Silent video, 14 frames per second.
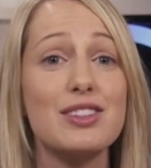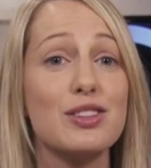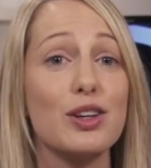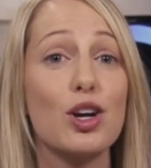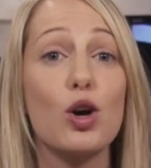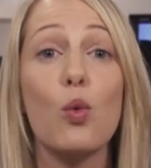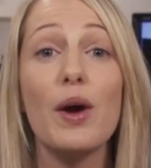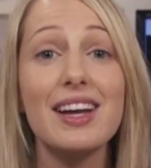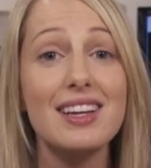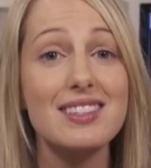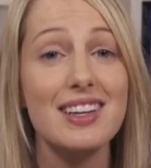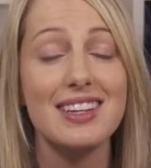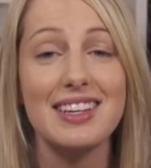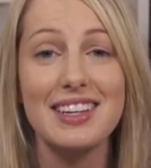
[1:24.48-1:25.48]
is the
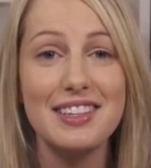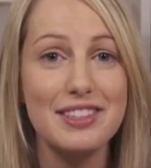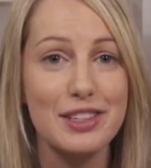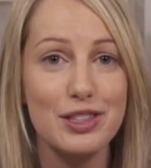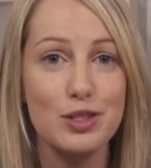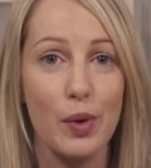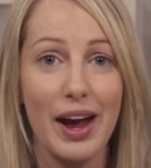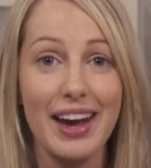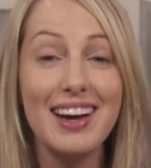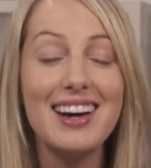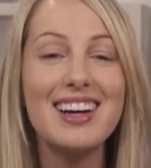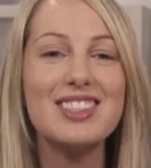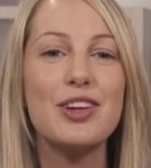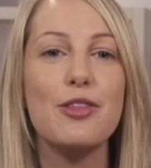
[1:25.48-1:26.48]
quickest and easiest way
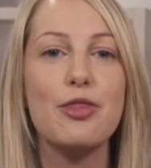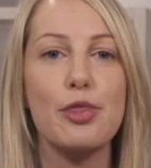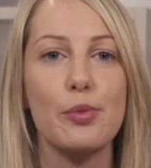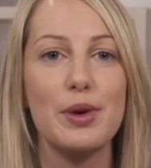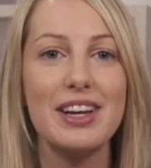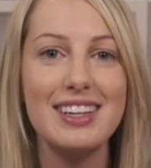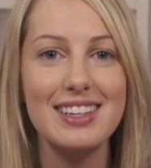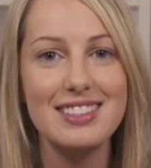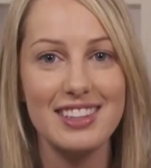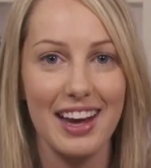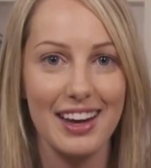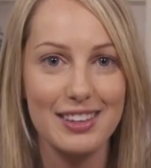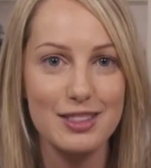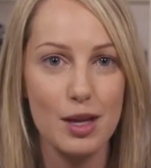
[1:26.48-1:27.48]
to 3D
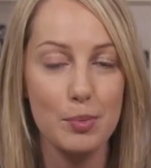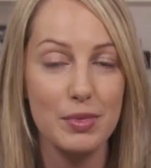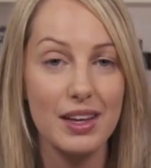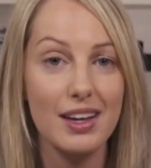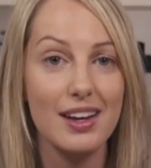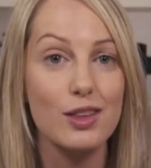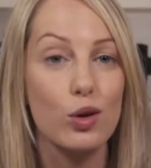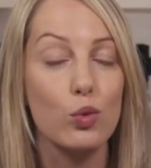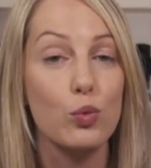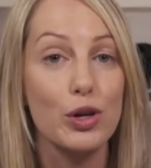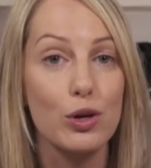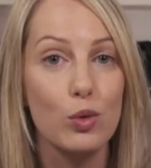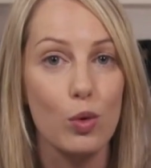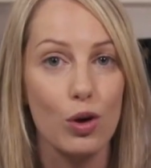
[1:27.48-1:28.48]
scan something in the
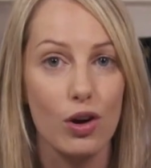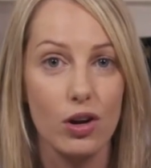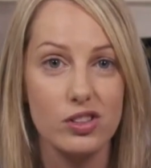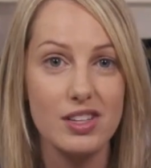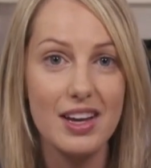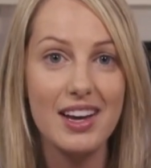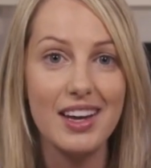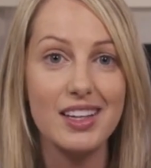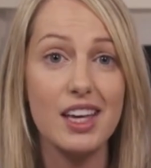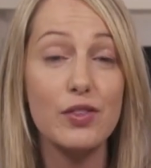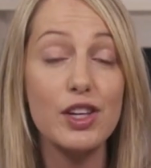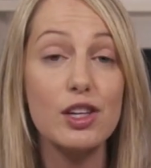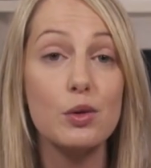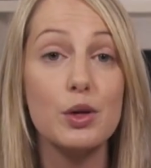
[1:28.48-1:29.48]
real world
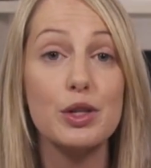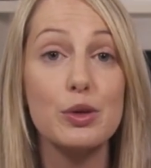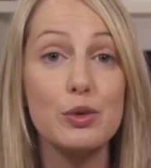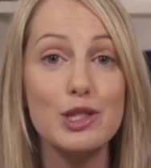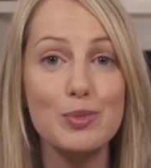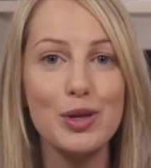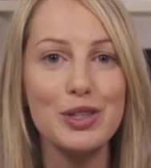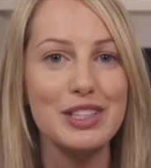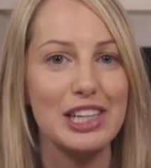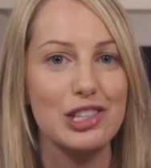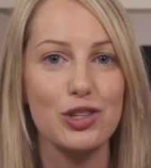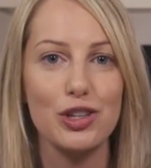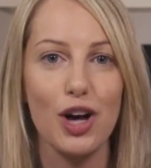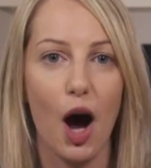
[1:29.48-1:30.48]
giving you a usable
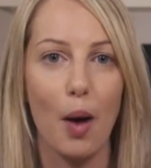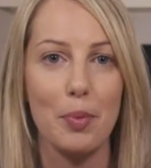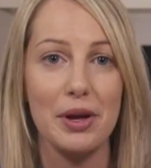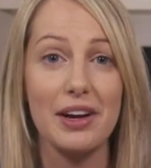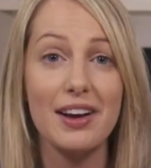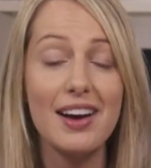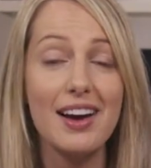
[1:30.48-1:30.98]
digital copy.